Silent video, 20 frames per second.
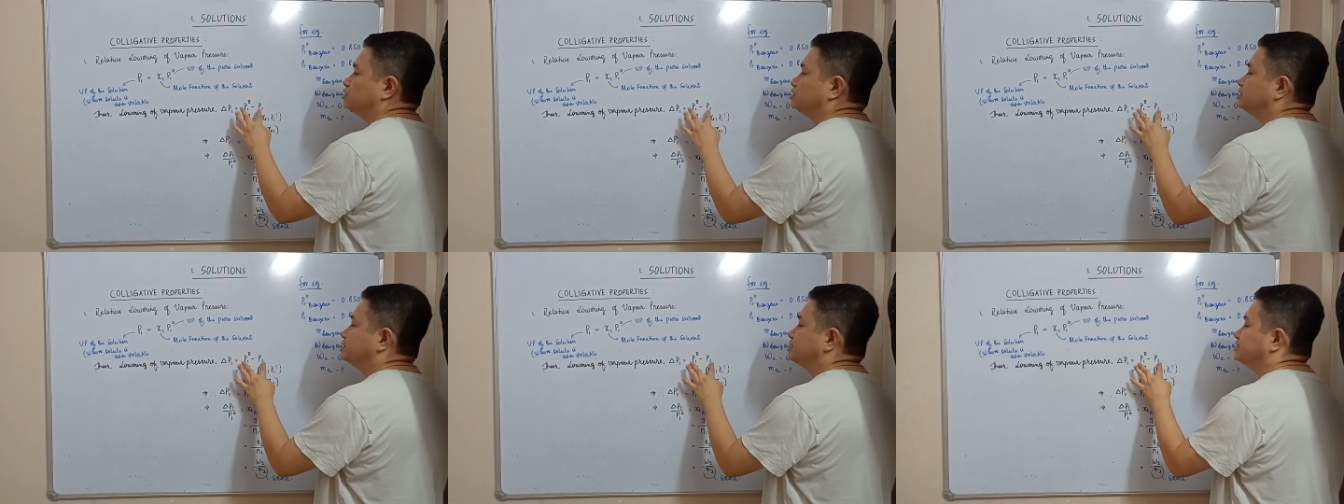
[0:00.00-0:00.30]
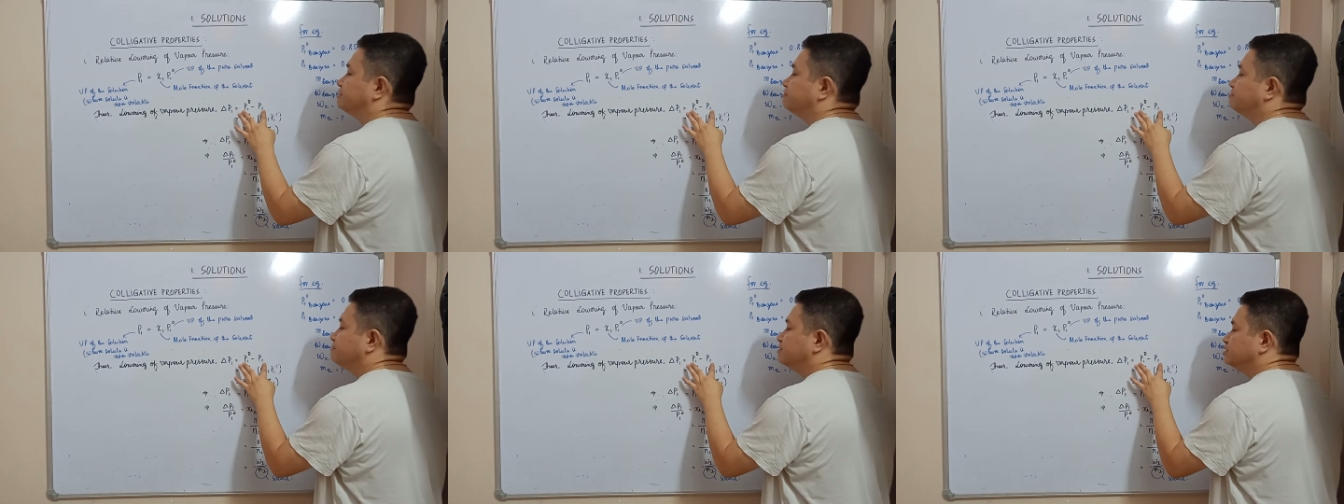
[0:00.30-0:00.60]
So its
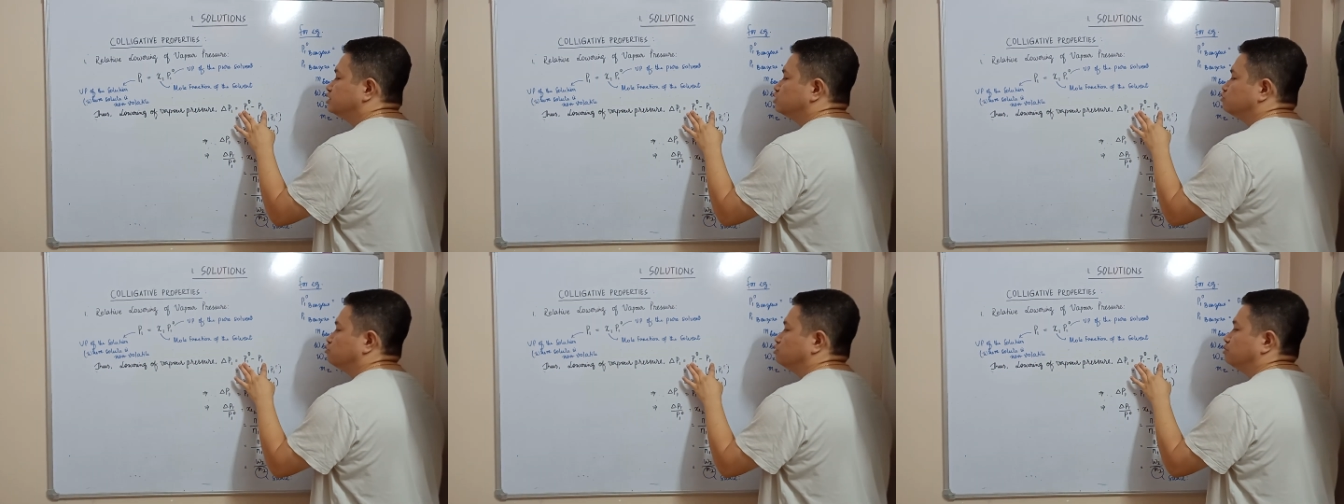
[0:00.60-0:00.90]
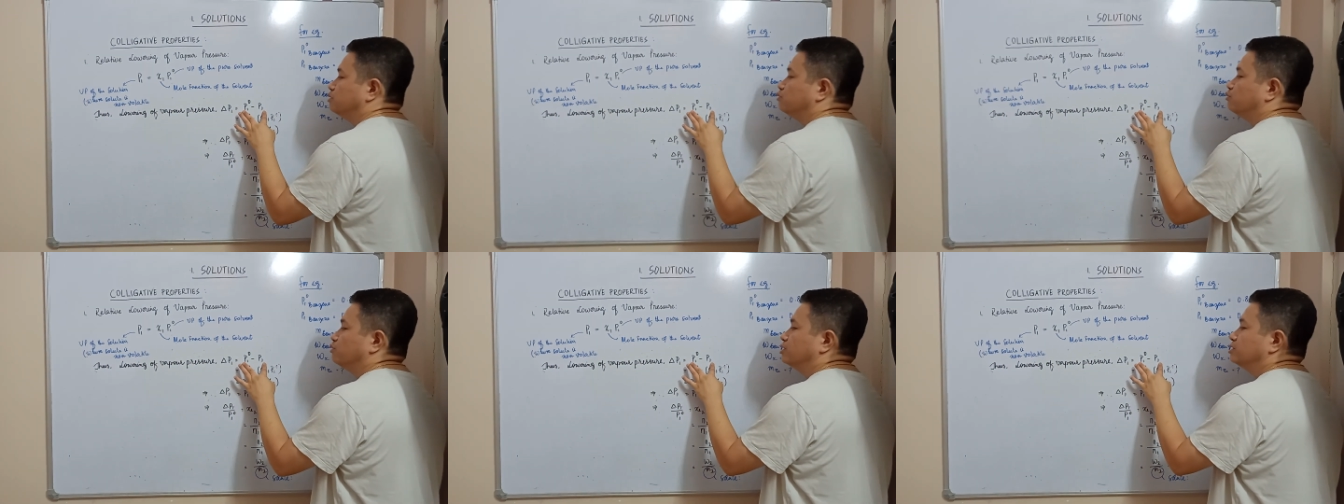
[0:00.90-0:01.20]
difference
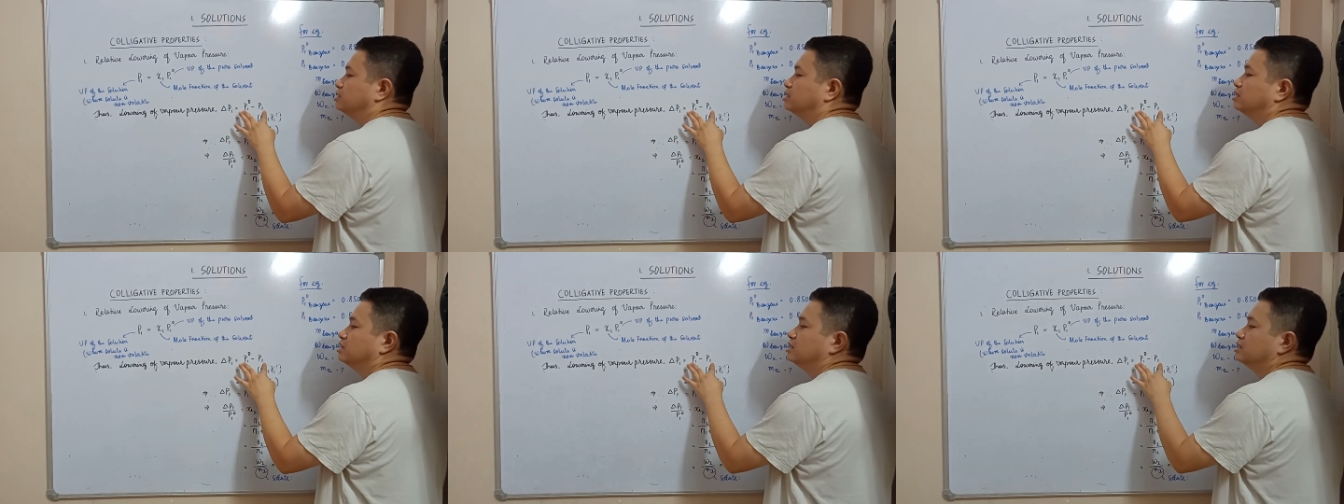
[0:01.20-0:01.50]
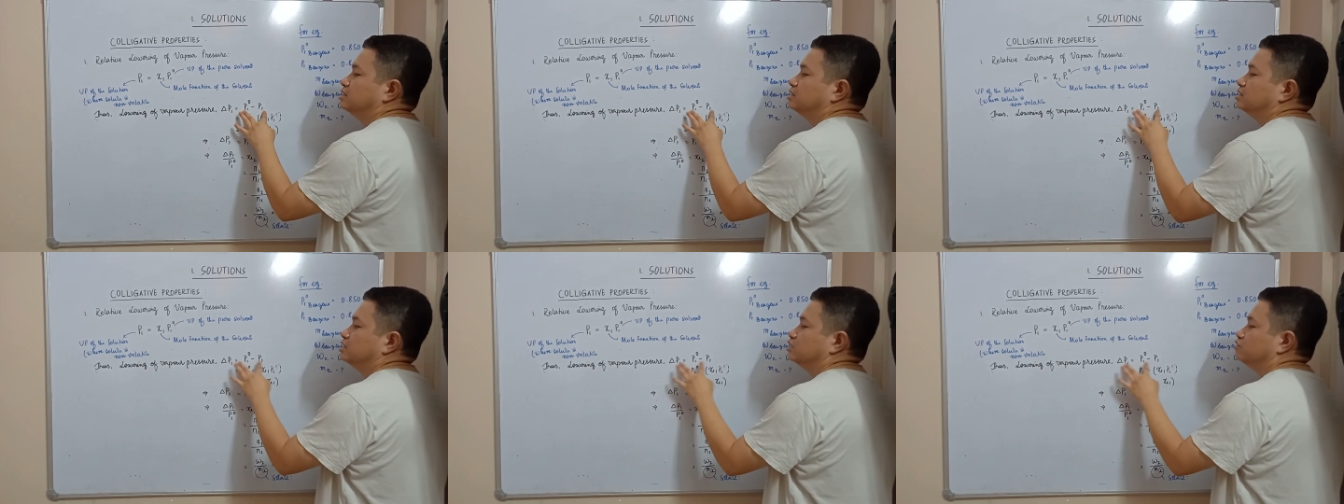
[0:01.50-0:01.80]
will be what?
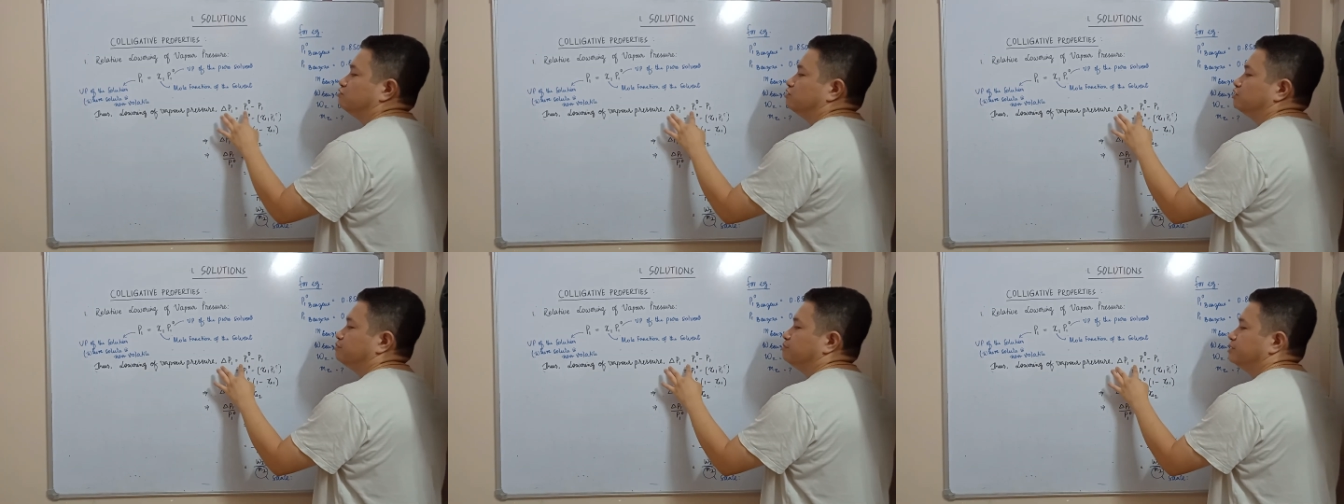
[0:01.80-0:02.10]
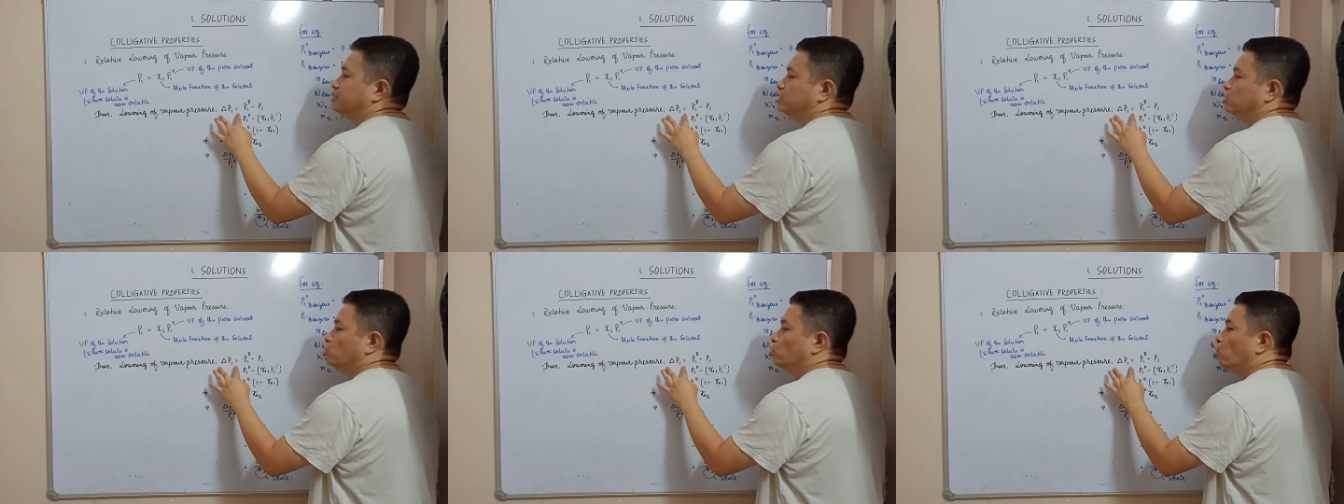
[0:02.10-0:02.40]
It will
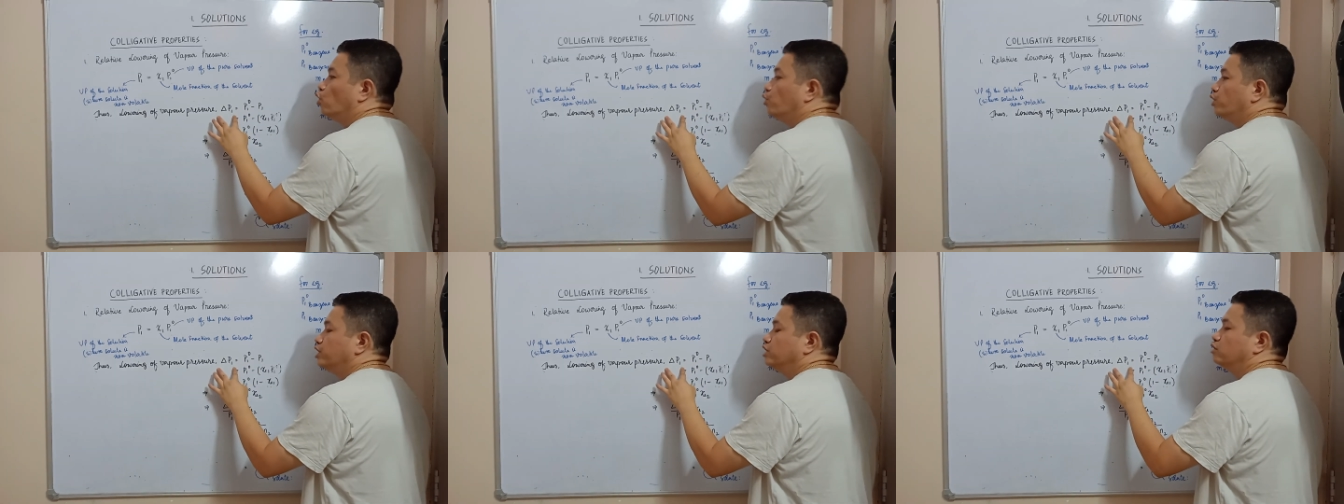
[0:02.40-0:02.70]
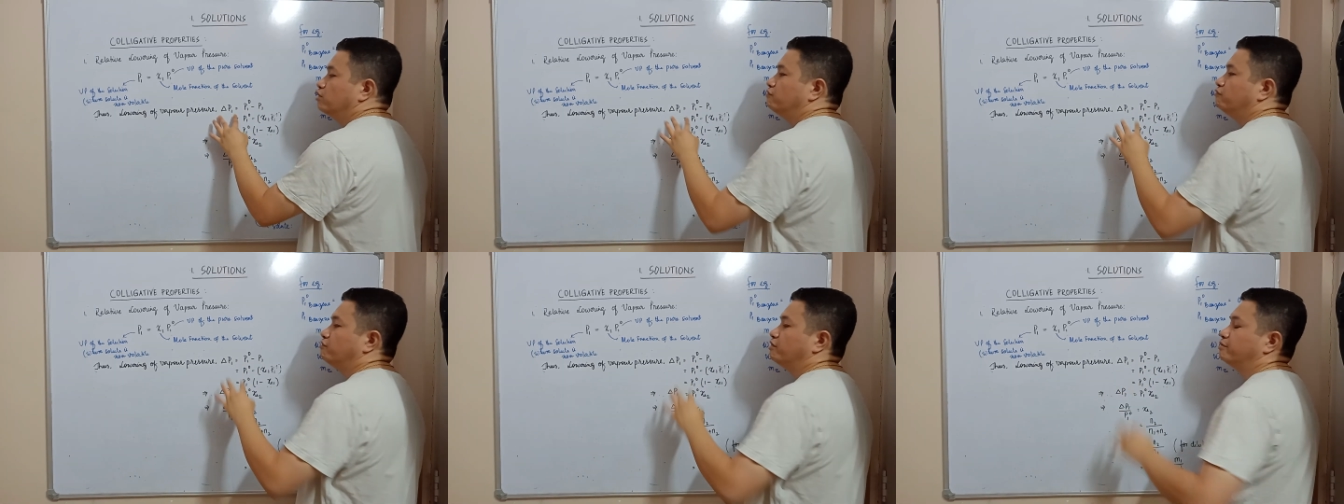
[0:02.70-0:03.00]
be
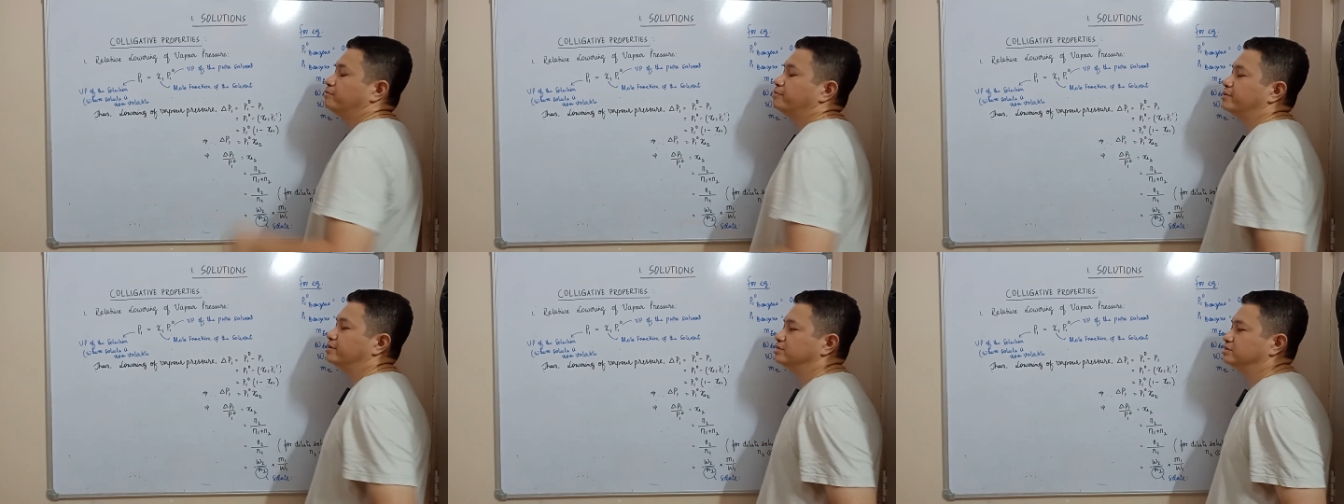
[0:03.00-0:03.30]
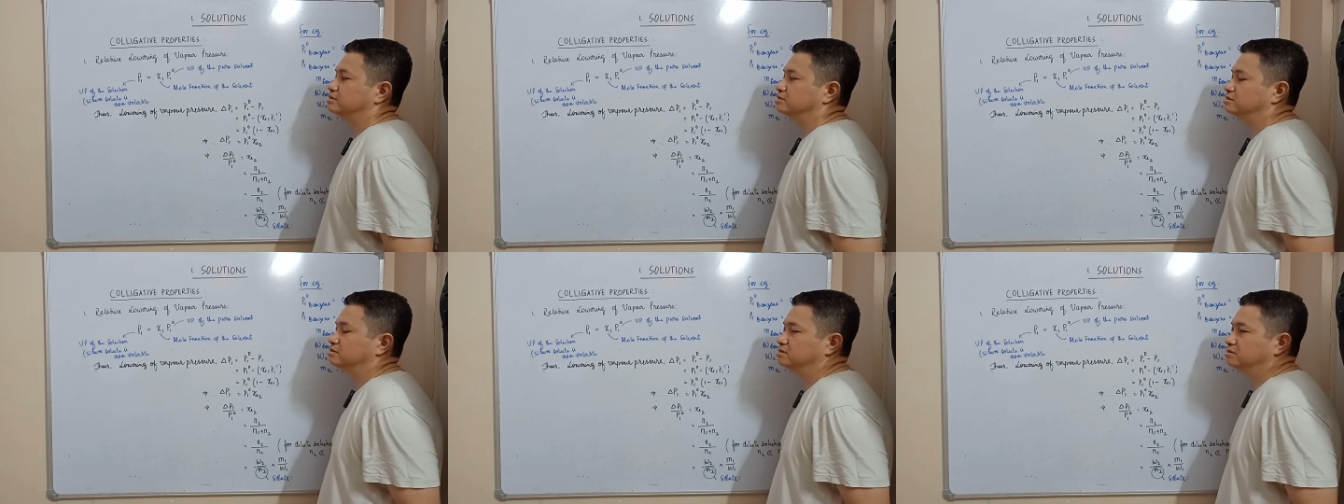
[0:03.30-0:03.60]
loading of vapor
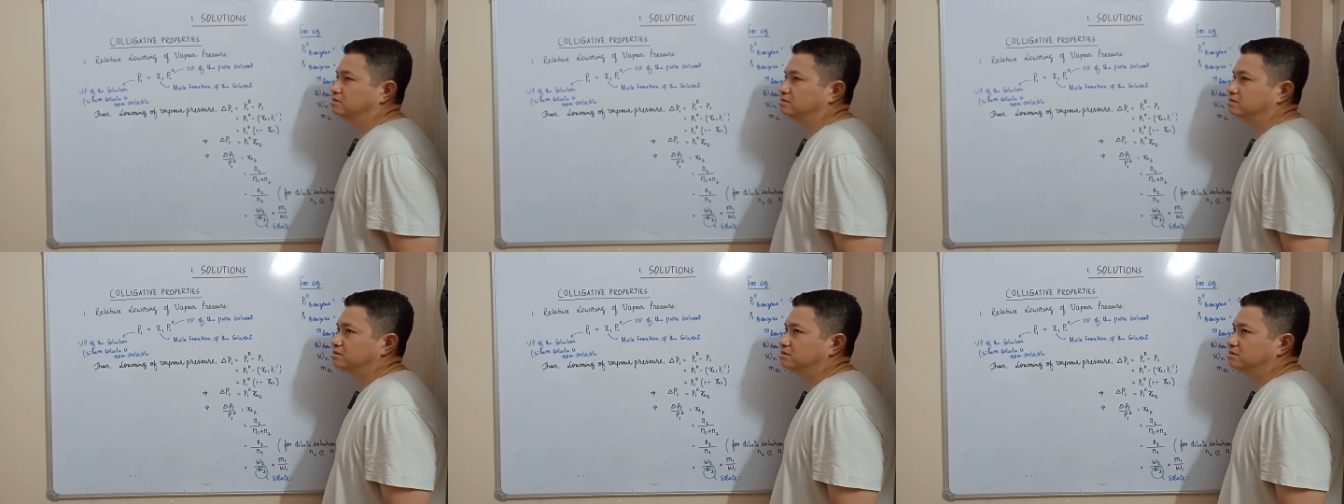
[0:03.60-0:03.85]
pressure.